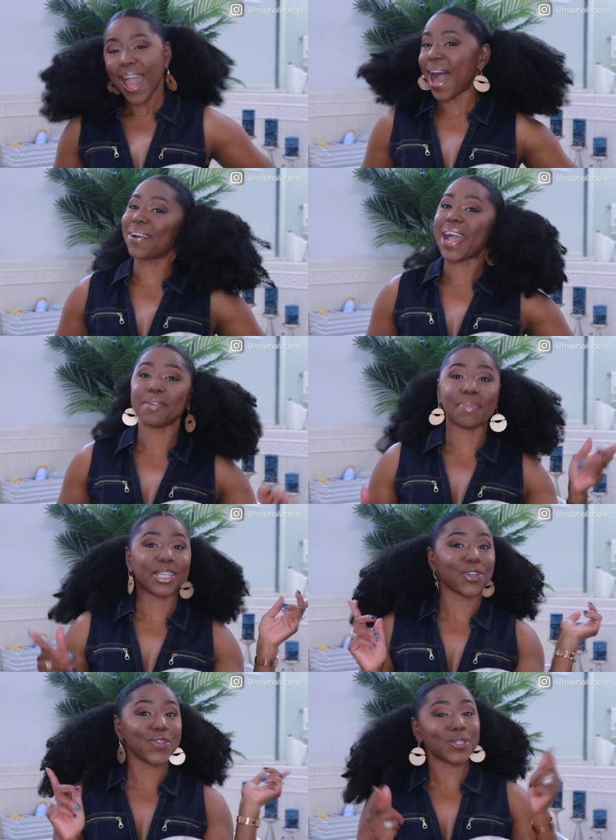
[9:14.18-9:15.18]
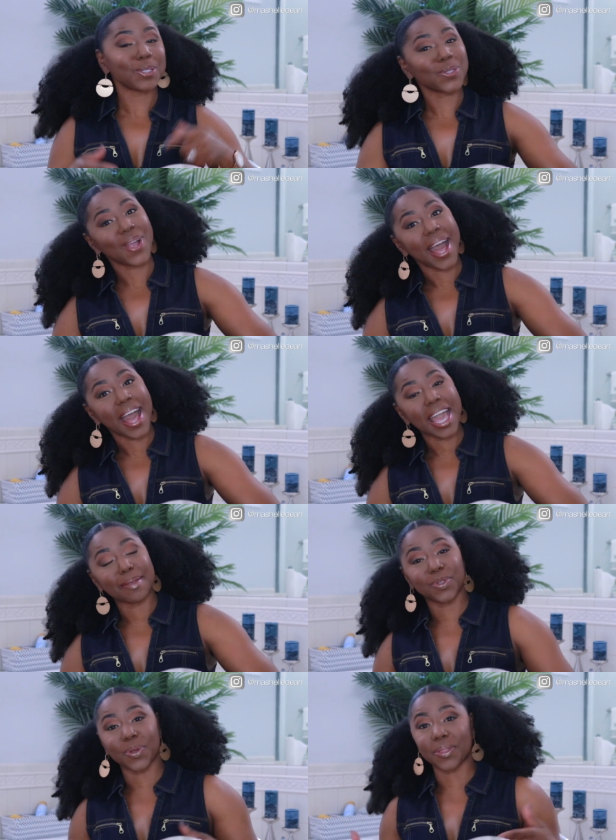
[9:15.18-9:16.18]
All right, make sure you
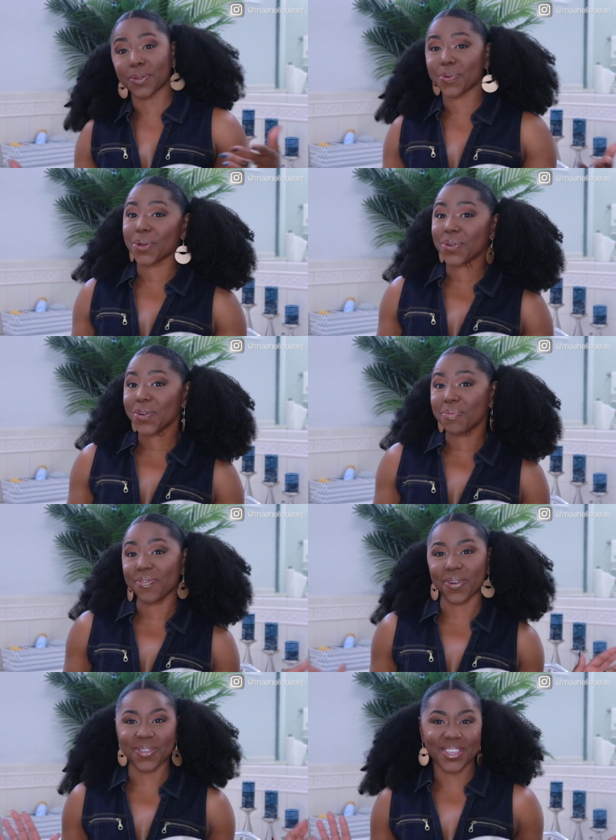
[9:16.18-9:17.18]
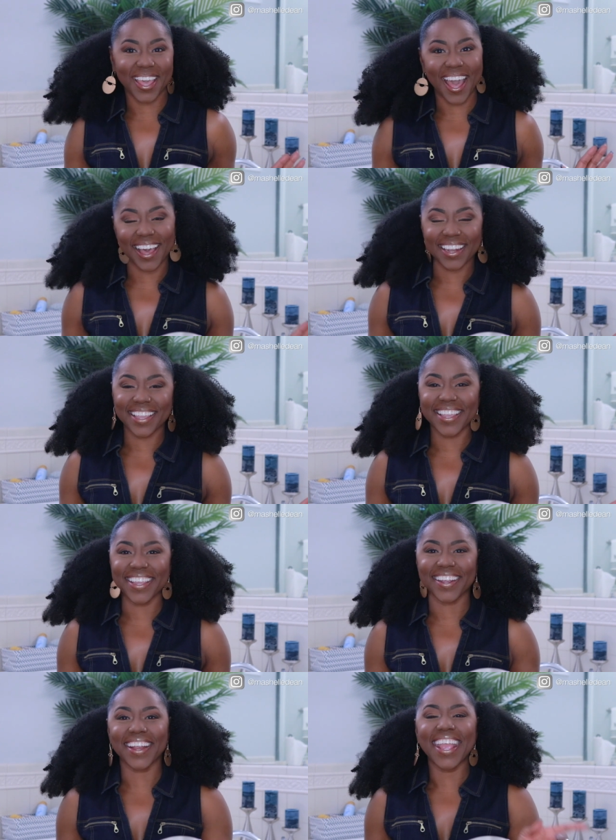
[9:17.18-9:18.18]
subscribe, join the crew before you get out of
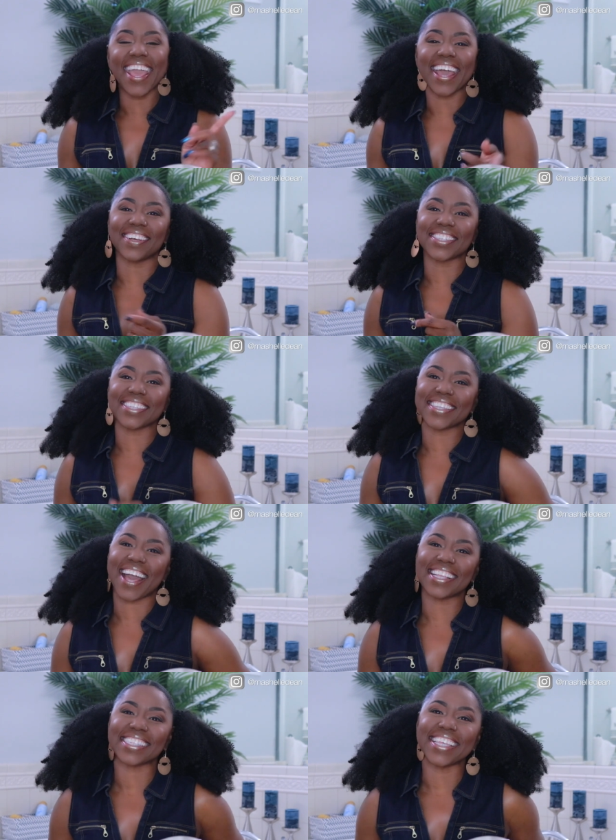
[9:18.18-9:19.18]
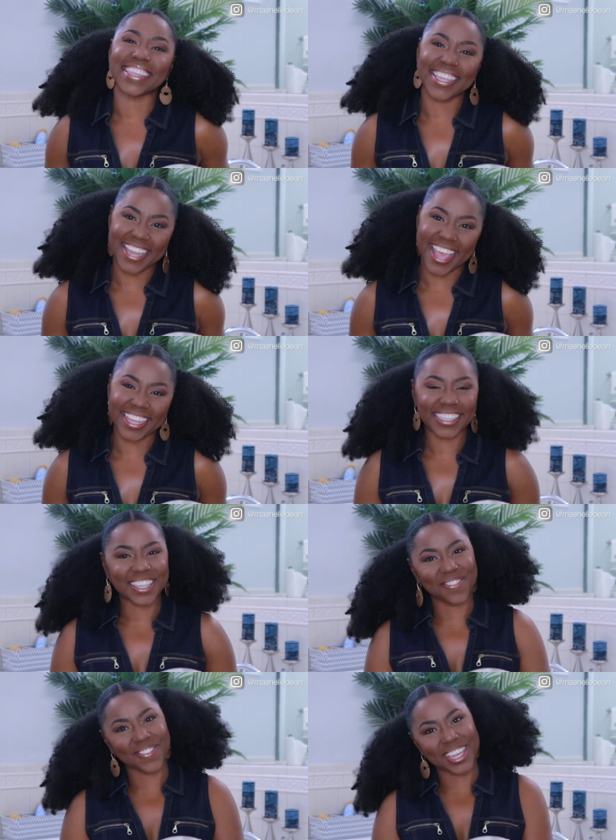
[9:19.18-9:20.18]
here, and I'll see you guys in the next
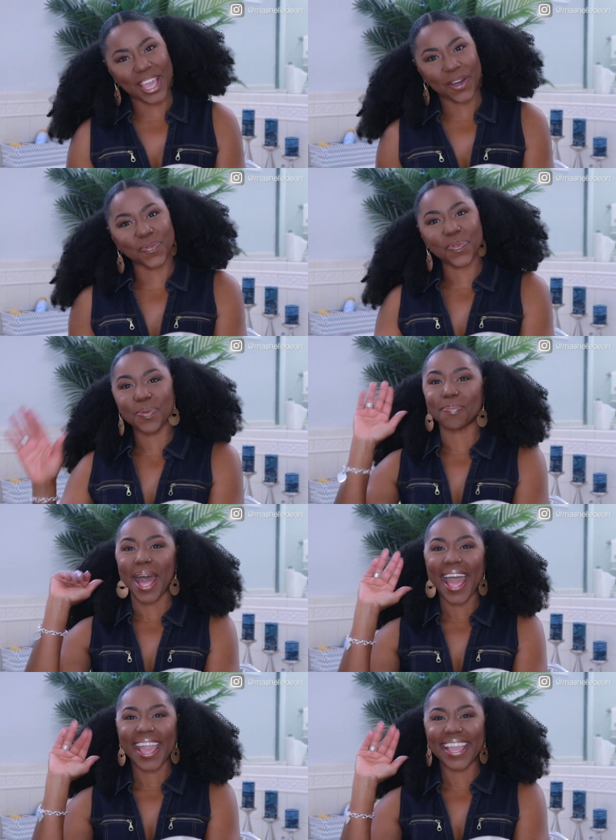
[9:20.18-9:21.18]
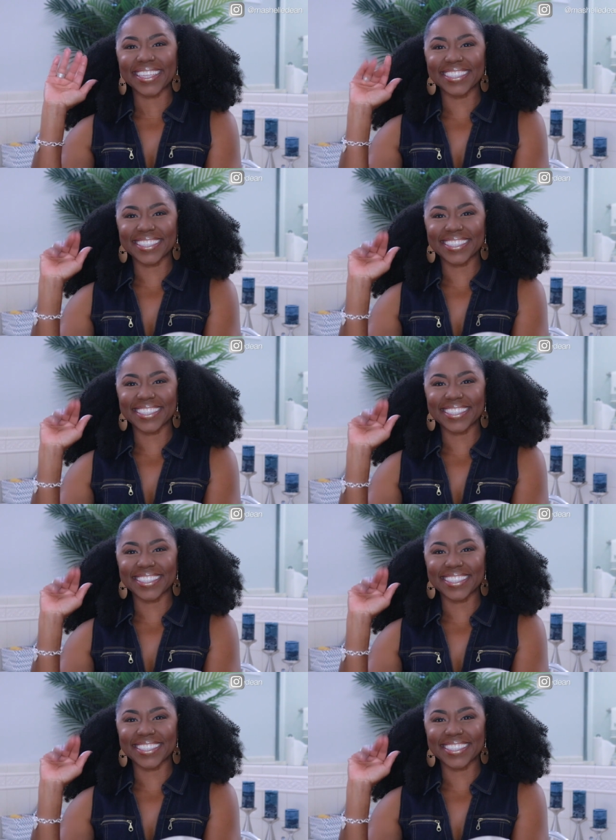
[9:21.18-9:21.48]
video. Bye.